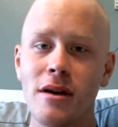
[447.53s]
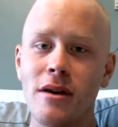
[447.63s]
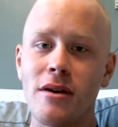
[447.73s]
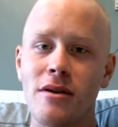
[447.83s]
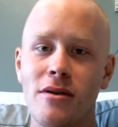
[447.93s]

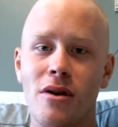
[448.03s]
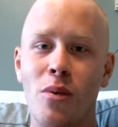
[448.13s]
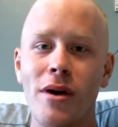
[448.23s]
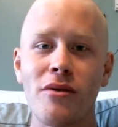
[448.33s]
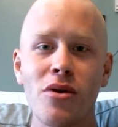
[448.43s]
So
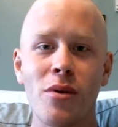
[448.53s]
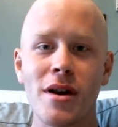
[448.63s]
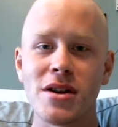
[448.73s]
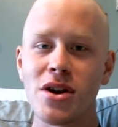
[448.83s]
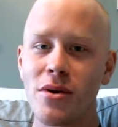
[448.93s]
whether you want to
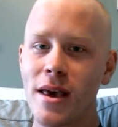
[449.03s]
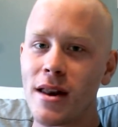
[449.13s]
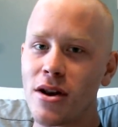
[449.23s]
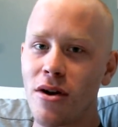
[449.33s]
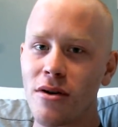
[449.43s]
donate
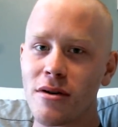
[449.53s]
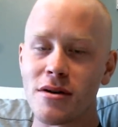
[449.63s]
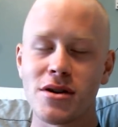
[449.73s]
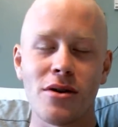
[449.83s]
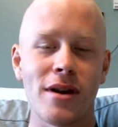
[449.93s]

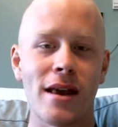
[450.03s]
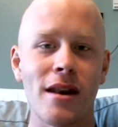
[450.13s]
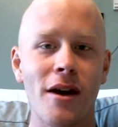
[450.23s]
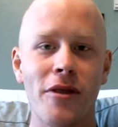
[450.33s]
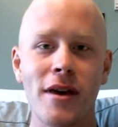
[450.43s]
$1, donate
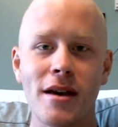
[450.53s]
nothing,